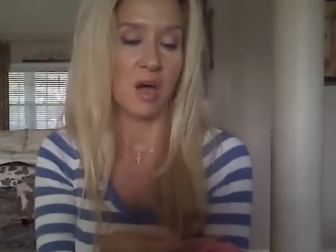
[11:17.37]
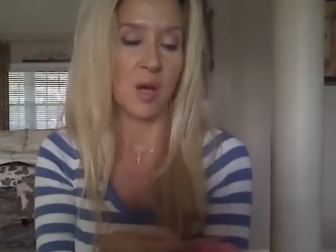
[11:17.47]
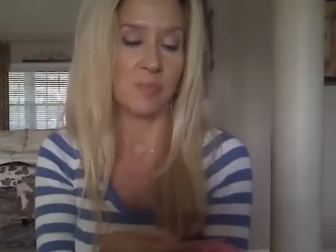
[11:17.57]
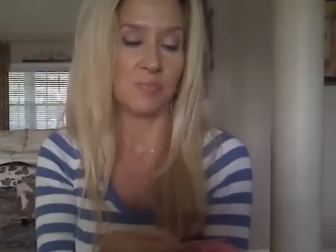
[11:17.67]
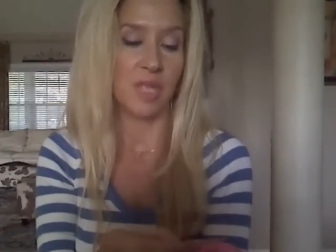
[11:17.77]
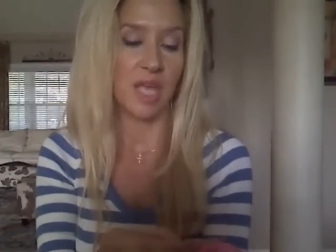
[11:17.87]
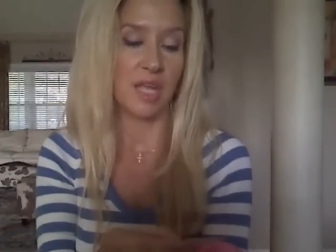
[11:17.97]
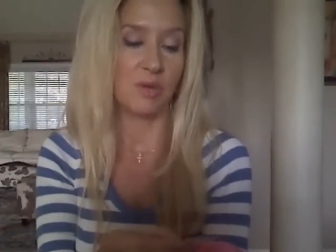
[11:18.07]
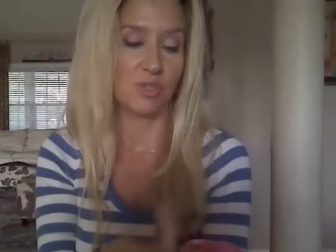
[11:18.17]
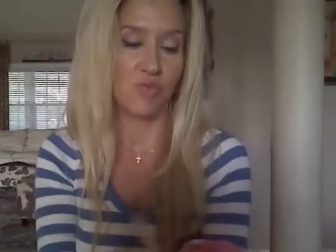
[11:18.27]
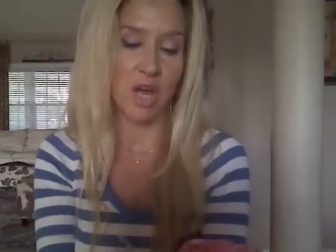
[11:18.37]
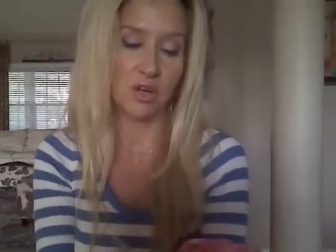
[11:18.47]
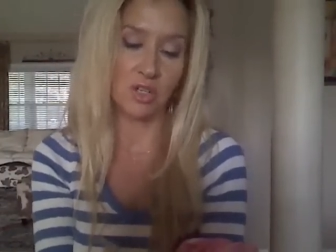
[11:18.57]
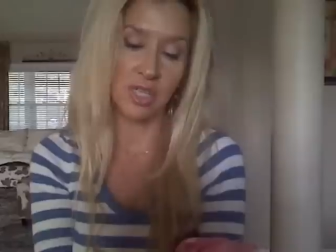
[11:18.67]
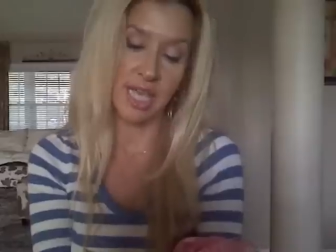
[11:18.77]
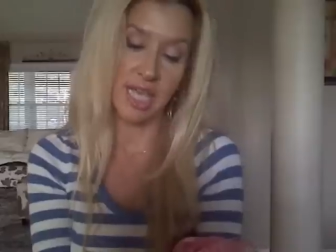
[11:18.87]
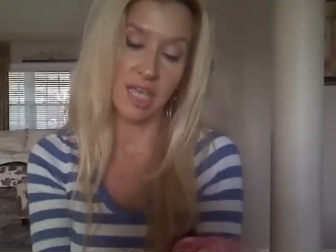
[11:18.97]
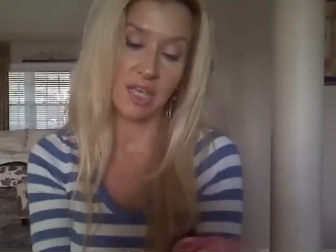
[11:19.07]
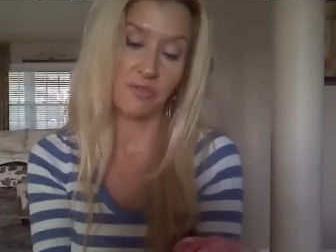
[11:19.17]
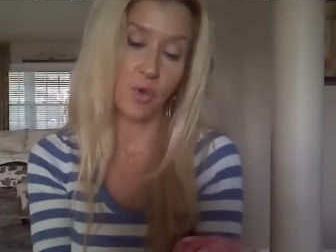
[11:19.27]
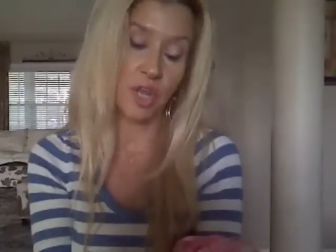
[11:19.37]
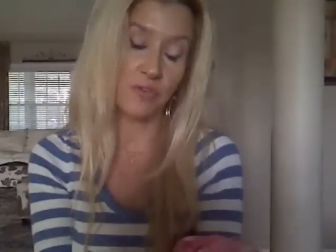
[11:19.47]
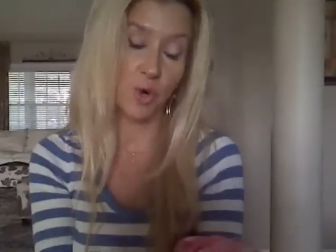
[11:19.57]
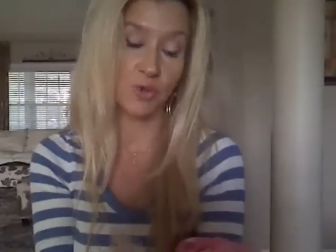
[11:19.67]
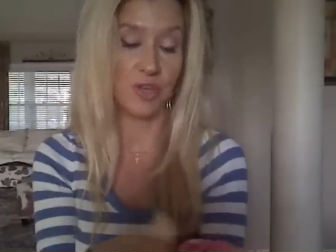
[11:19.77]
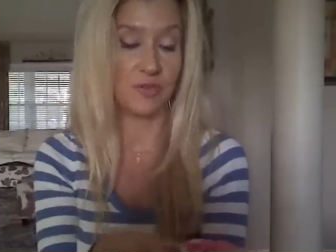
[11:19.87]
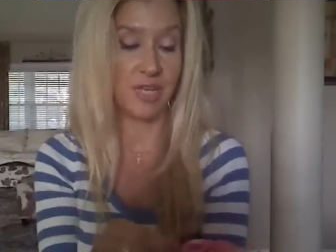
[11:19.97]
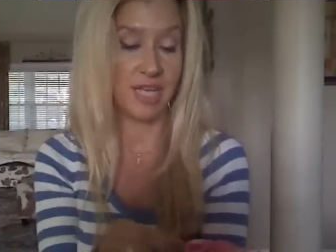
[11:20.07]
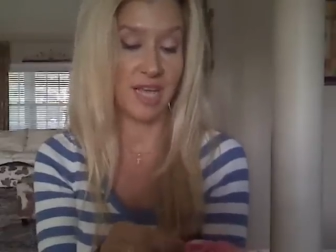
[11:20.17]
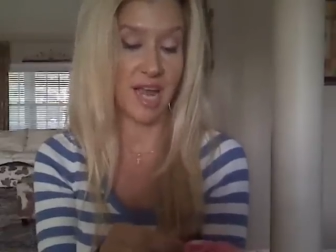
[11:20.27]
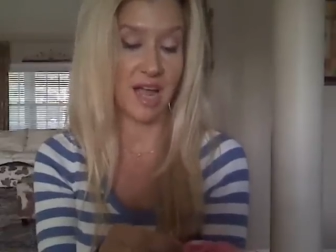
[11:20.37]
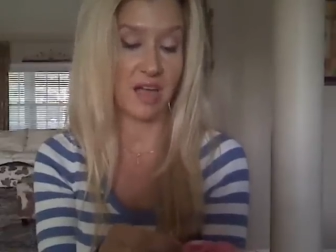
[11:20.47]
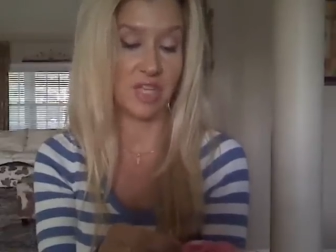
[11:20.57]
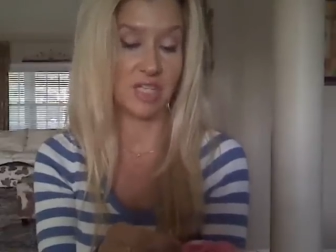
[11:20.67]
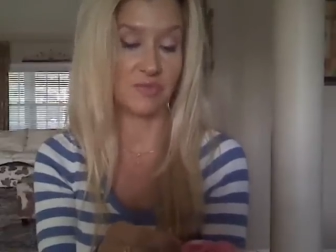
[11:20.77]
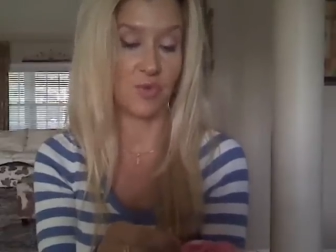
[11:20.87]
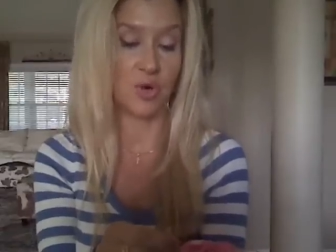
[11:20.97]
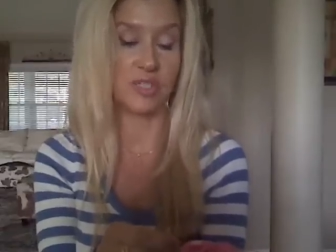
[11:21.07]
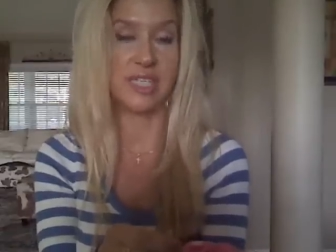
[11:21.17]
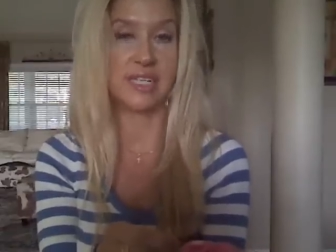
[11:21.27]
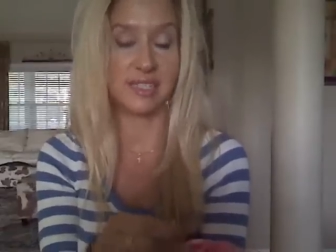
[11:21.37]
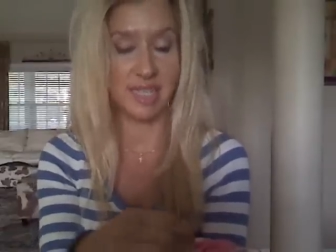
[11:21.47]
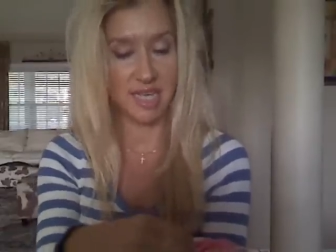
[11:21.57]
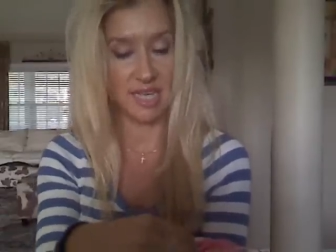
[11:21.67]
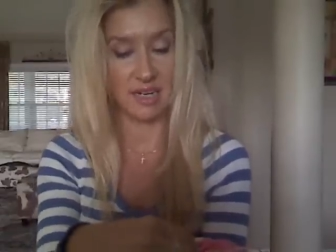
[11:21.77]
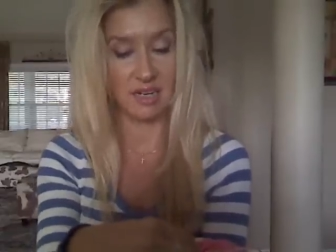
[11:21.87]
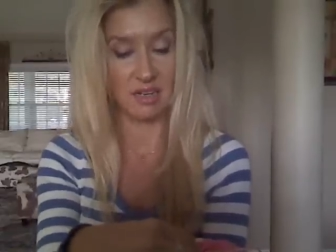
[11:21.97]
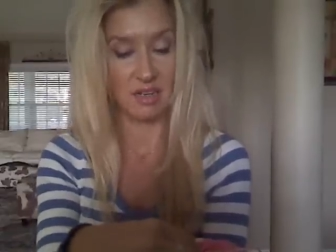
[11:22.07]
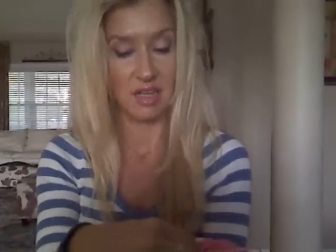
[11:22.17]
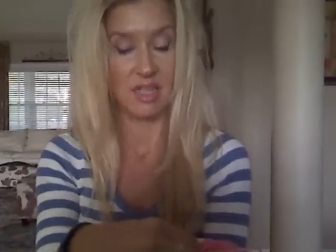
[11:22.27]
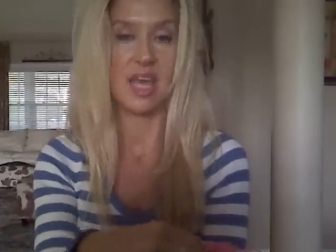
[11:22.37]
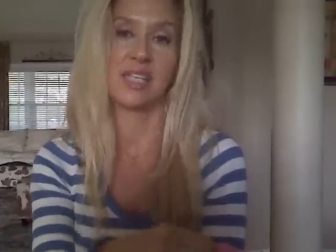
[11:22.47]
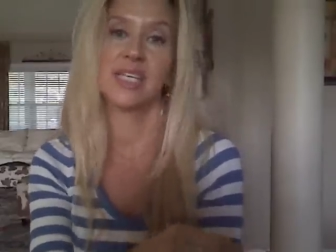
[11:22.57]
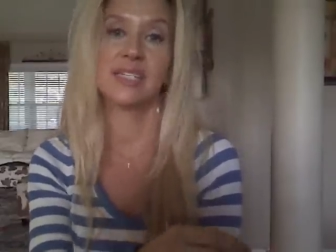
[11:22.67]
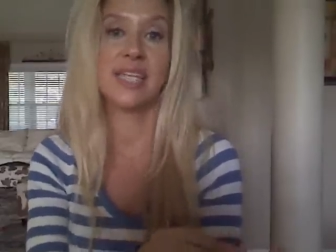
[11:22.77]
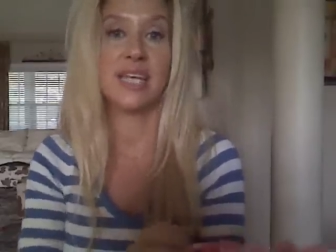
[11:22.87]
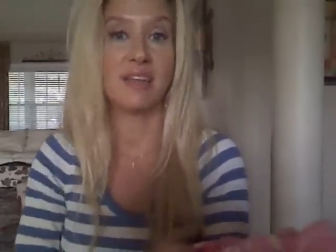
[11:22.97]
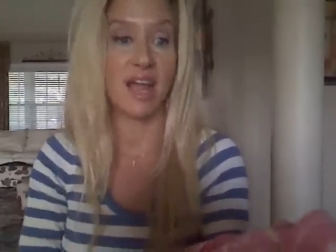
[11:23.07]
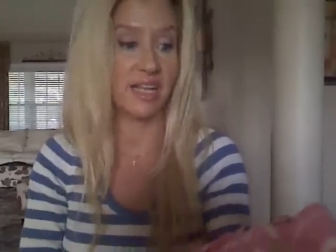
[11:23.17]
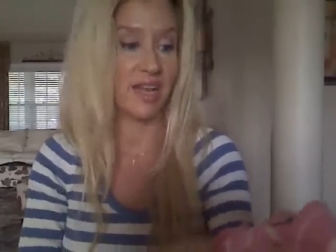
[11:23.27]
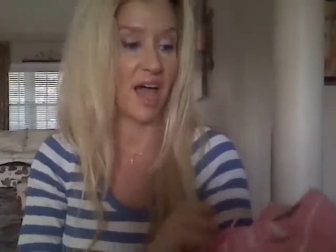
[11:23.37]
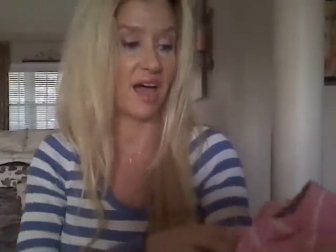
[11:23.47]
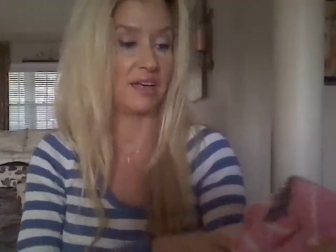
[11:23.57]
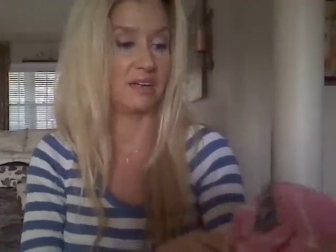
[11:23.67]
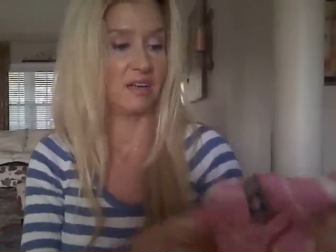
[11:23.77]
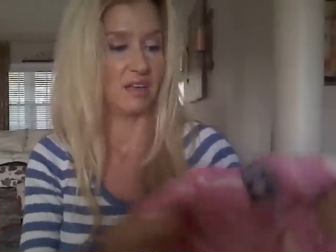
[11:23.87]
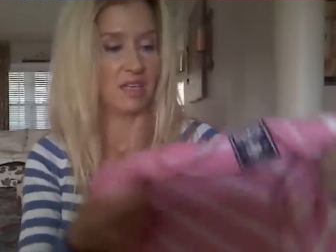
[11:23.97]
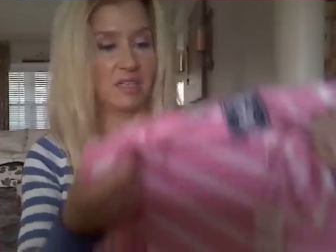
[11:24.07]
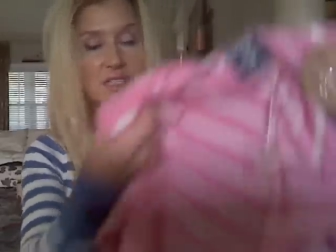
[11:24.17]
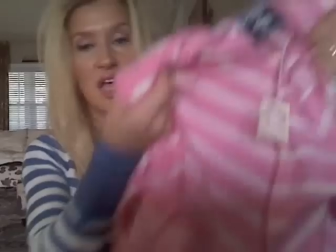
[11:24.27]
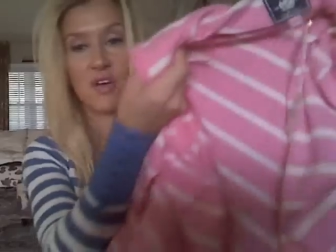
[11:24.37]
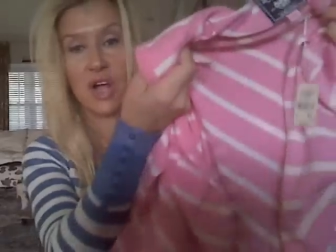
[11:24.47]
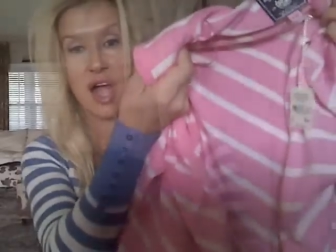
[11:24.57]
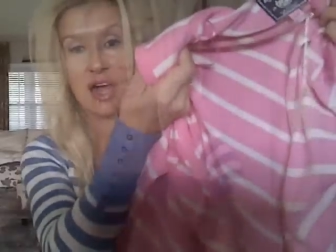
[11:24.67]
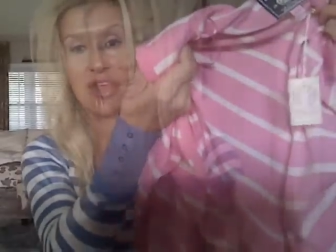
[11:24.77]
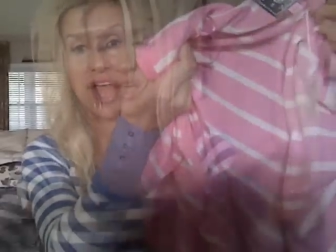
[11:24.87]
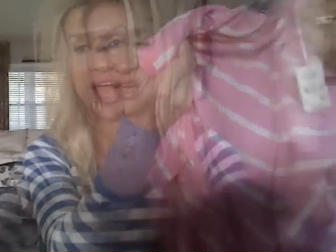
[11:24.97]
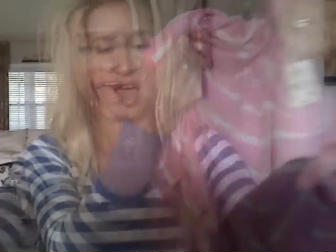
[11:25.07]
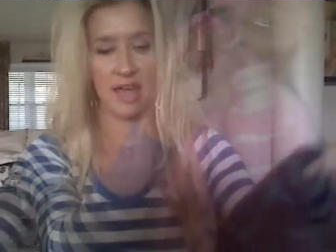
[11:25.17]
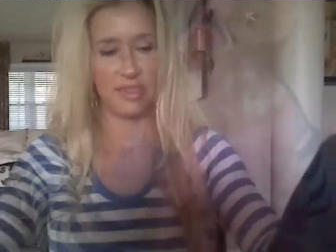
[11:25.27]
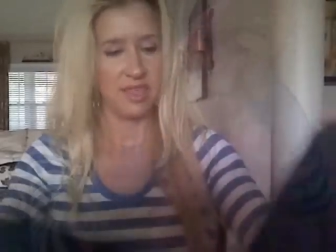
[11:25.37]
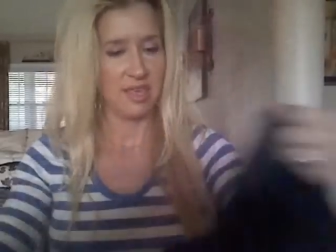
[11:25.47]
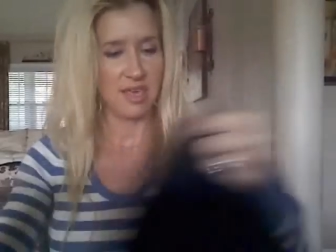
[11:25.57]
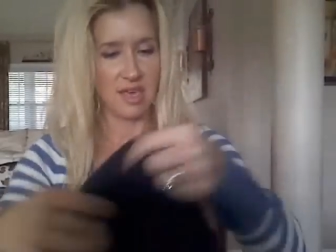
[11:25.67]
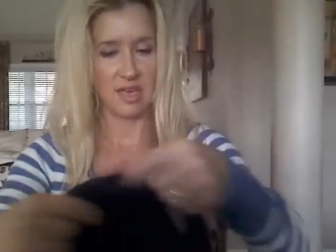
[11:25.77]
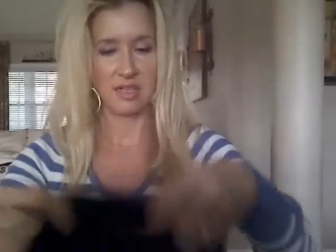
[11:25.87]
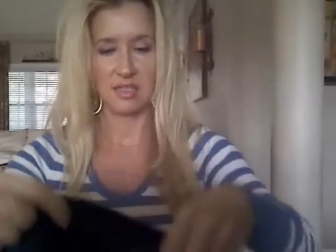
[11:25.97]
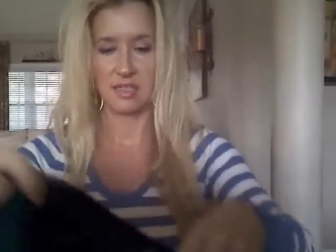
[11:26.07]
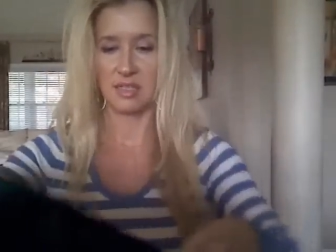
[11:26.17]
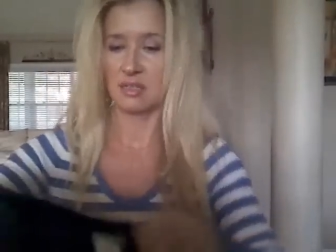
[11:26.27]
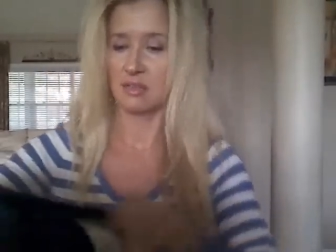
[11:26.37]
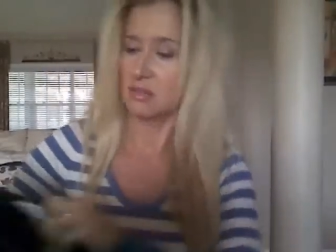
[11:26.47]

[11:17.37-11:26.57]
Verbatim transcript: Um, and it was regularly forty-four fifty, and I got this for 16 yeah, sixteen ninety-nine. So I got that. I got this.